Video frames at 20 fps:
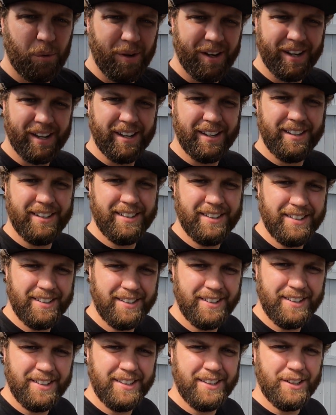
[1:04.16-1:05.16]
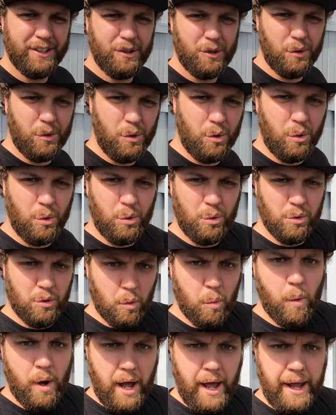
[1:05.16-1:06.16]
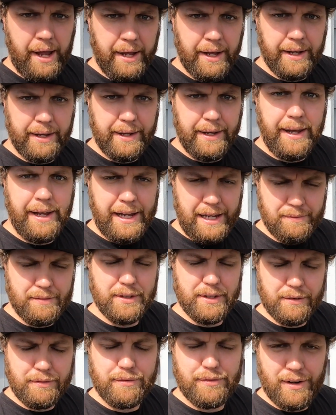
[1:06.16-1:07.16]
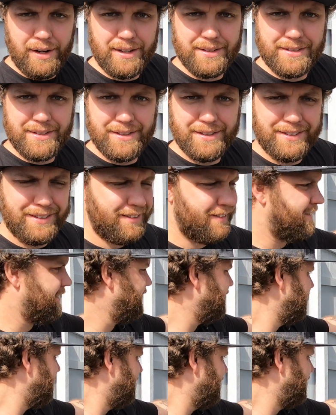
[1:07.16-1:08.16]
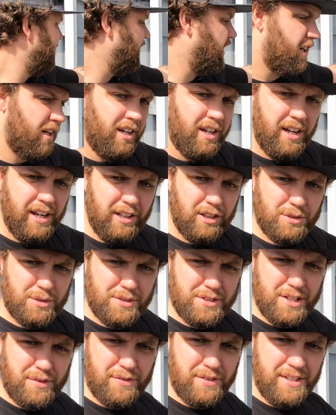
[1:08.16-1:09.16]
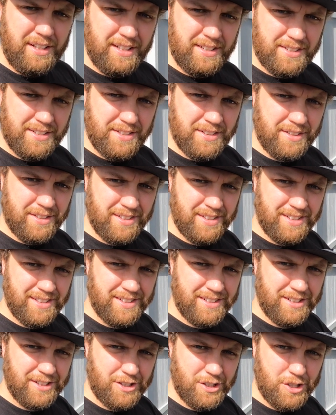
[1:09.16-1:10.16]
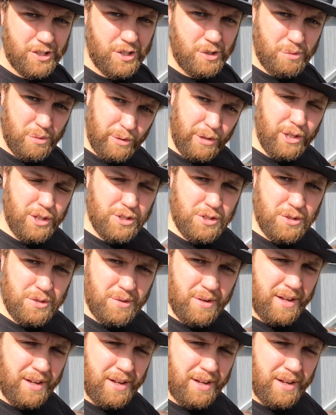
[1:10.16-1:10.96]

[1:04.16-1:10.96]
way, all the way, even the front. That looks different here too. We're going to